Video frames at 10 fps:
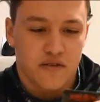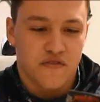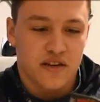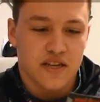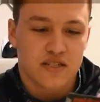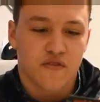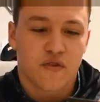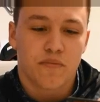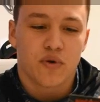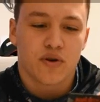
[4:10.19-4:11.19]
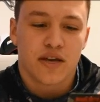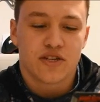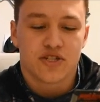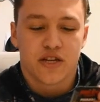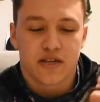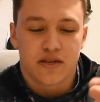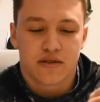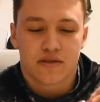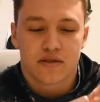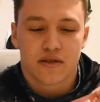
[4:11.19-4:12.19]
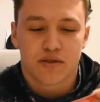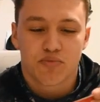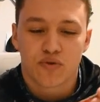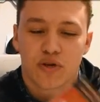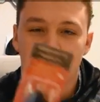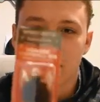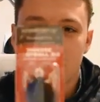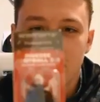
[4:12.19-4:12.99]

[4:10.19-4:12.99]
Finesse Football Head Jig. Nice blue color.